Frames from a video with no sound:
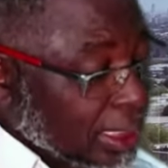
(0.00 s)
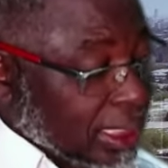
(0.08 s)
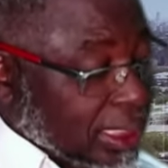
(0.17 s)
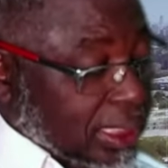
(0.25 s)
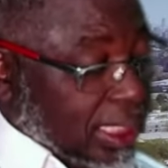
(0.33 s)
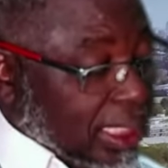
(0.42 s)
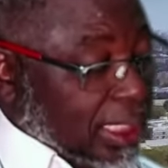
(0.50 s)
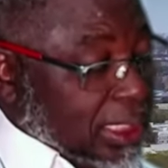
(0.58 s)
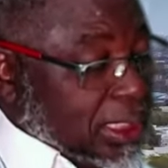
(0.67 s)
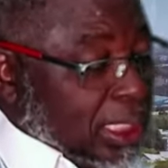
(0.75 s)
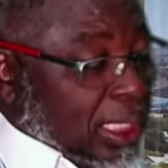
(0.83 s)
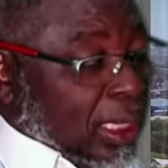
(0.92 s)
It
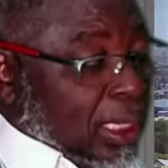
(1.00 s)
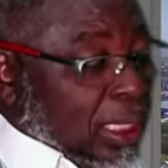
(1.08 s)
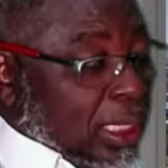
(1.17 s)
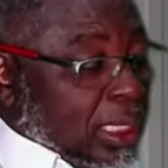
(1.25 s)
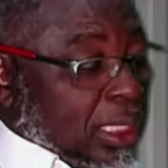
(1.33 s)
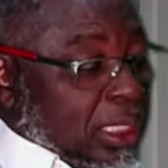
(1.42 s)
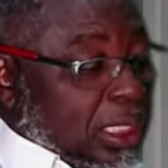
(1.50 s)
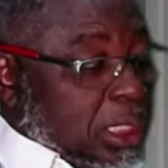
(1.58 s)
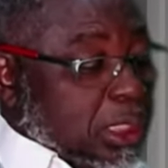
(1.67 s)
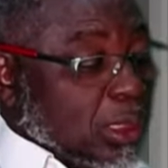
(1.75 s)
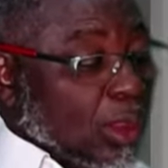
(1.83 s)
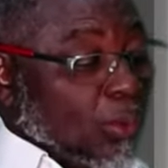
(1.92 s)
says,
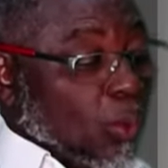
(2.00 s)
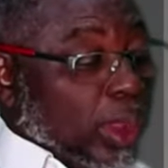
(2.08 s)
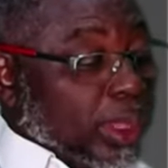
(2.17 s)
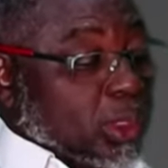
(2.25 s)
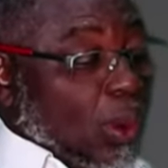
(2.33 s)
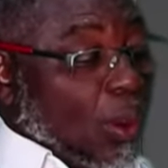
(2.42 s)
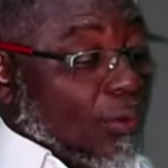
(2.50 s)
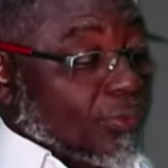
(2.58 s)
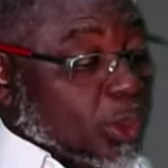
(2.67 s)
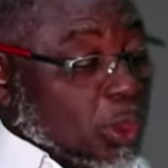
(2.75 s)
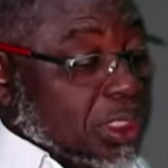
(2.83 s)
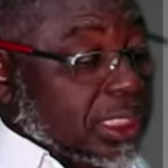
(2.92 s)
some went
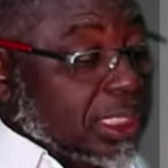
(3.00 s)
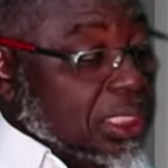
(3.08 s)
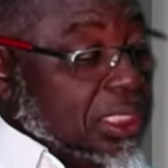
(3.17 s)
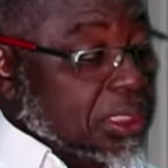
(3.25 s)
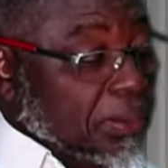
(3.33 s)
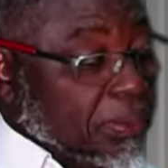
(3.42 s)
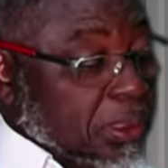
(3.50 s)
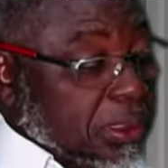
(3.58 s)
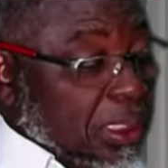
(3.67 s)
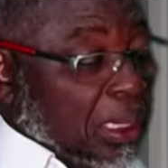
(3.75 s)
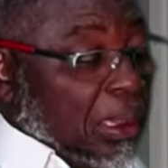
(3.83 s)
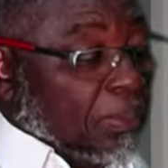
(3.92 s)
off to sea ships,